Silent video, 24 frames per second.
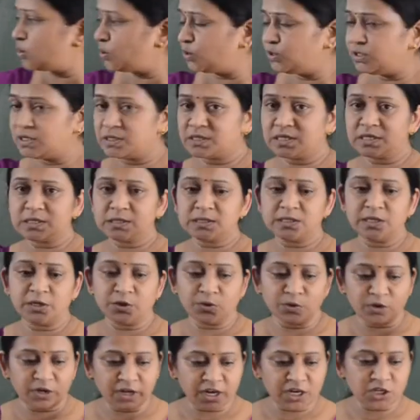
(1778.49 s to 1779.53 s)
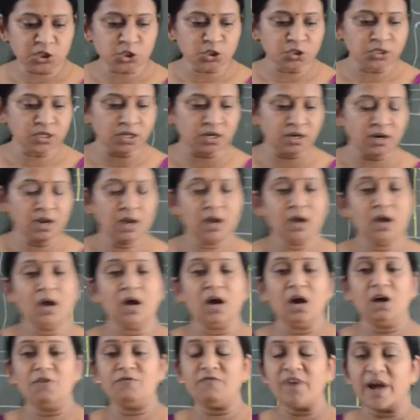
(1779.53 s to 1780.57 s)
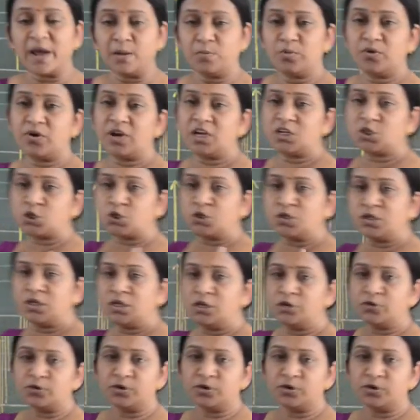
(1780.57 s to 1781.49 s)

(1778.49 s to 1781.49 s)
this is the rotational, vibrational